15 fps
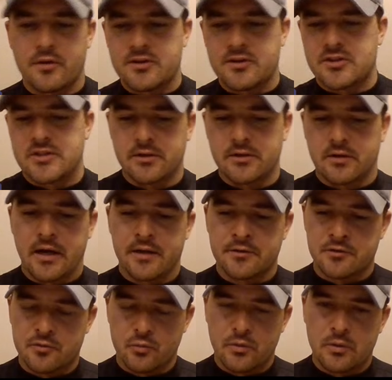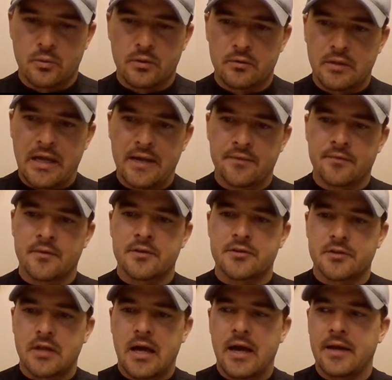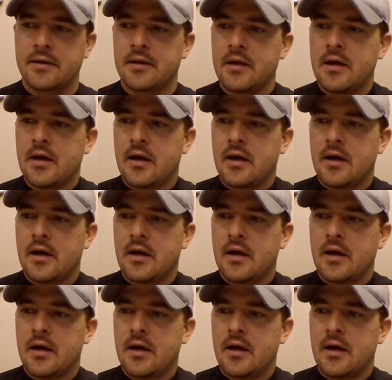more of the steel guns, will lighten the slide.